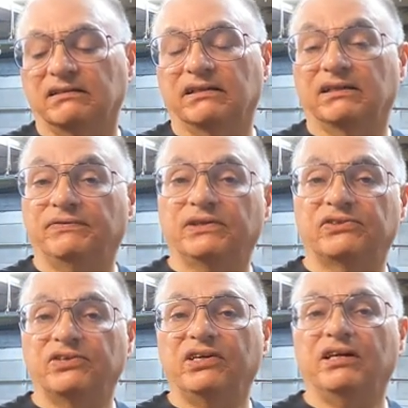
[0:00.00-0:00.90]
and if you've
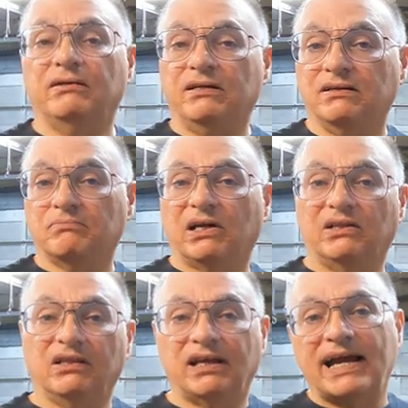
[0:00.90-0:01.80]
seen my
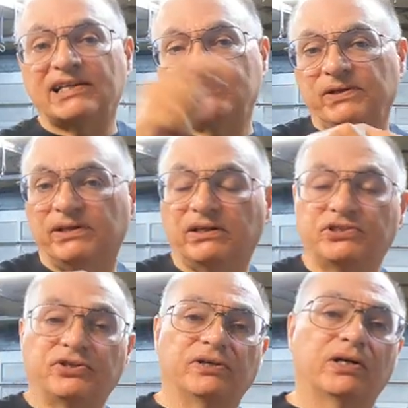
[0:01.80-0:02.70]
last video, I
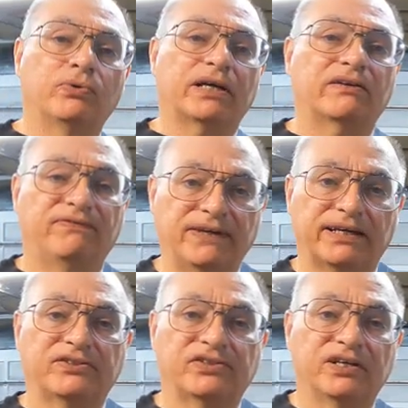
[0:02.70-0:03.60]
showed a quick
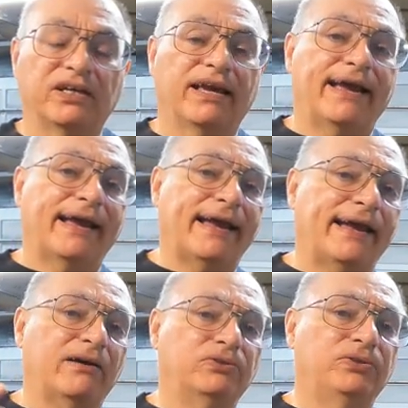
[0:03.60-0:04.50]
fix,
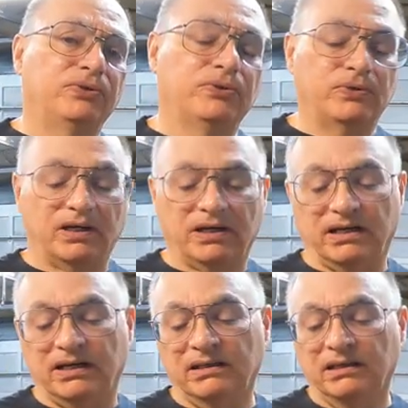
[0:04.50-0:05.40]
how
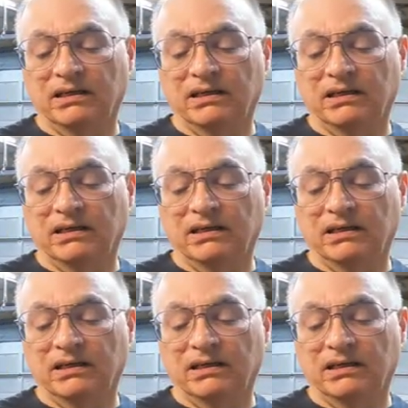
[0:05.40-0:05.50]
to